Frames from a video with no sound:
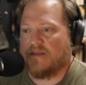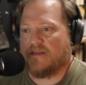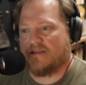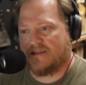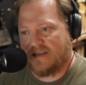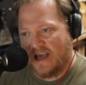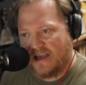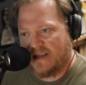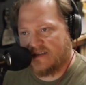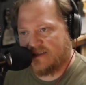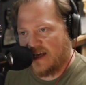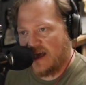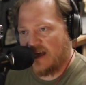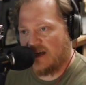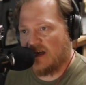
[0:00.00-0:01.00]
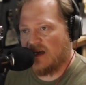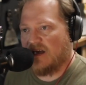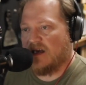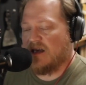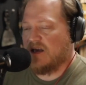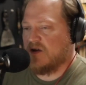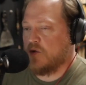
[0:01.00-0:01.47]
The second day,
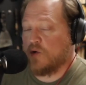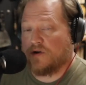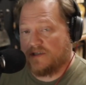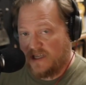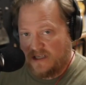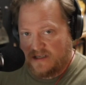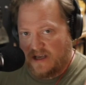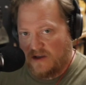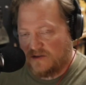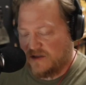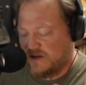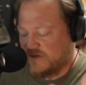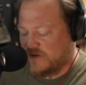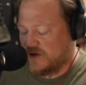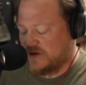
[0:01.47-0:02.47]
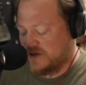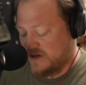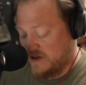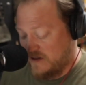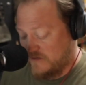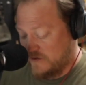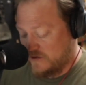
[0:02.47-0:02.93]
or details in the
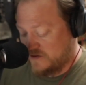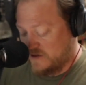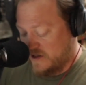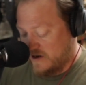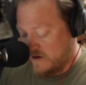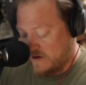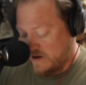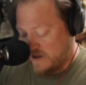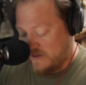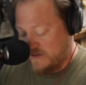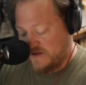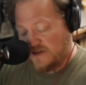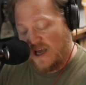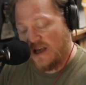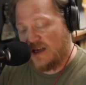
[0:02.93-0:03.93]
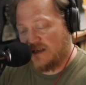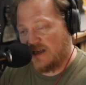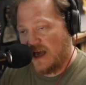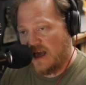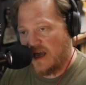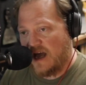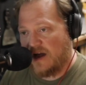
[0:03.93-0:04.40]
first layer. And the second
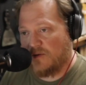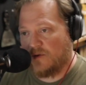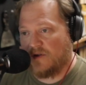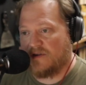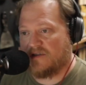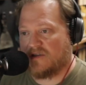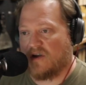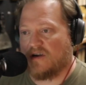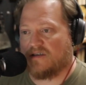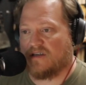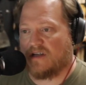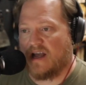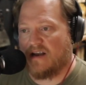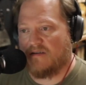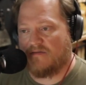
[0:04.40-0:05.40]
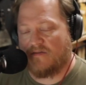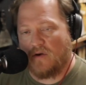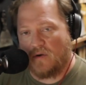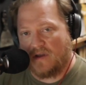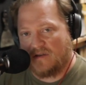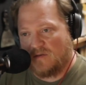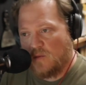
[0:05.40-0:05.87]
day, I really start to kind of
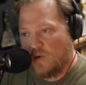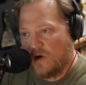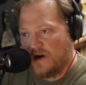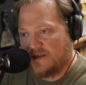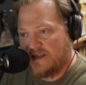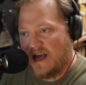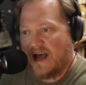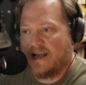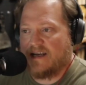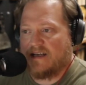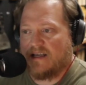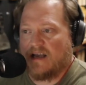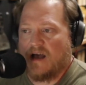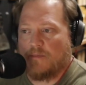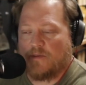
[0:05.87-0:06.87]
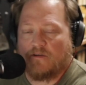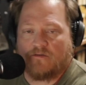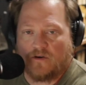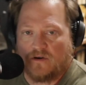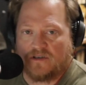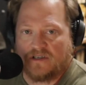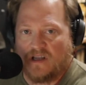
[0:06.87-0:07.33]
focus more on tightening up the
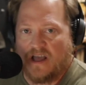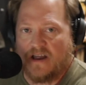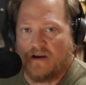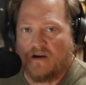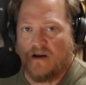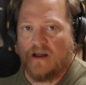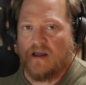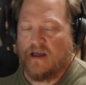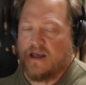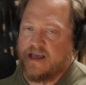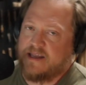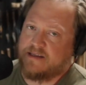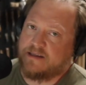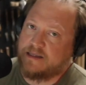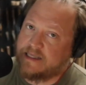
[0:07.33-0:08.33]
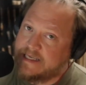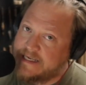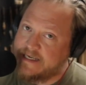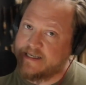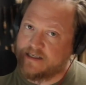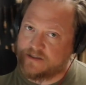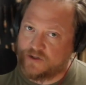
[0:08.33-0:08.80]
first layer and
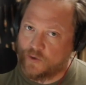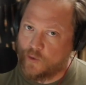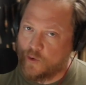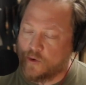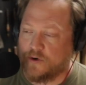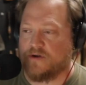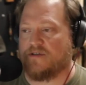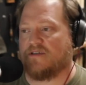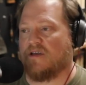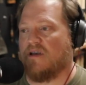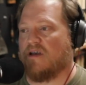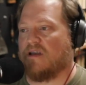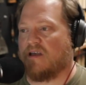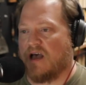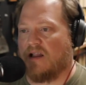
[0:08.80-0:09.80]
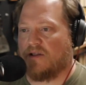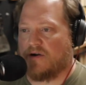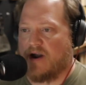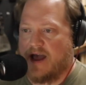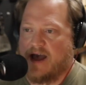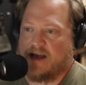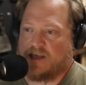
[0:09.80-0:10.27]
leaning towards
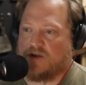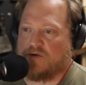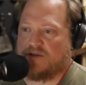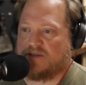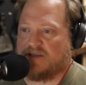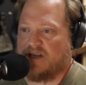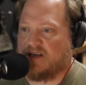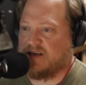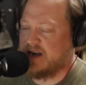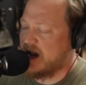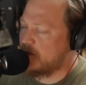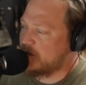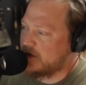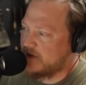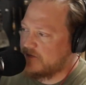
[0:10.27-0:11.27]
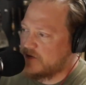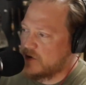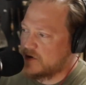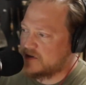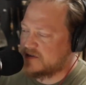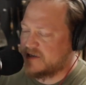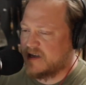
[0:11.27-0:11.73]
color accuracy. Not really
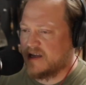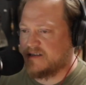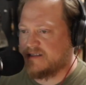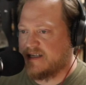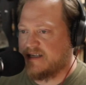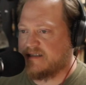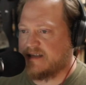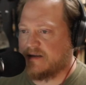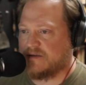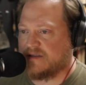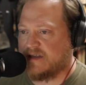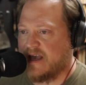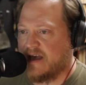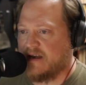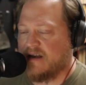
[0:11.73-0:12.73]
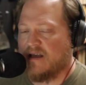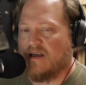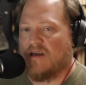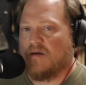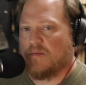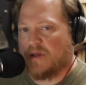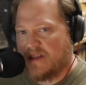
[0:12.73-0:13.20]
focusing on details yet,
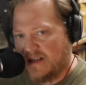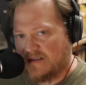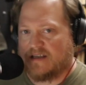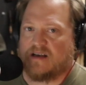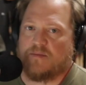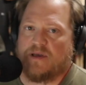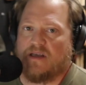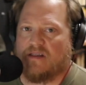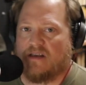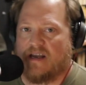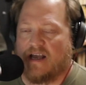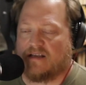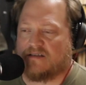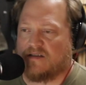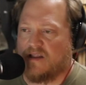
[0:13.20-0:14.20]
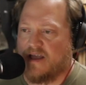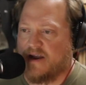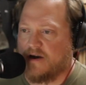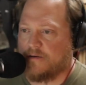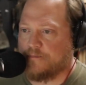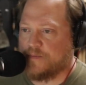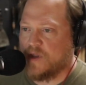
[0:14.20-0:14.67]
but that's going to be in the next
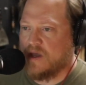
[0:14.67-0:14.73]
layer.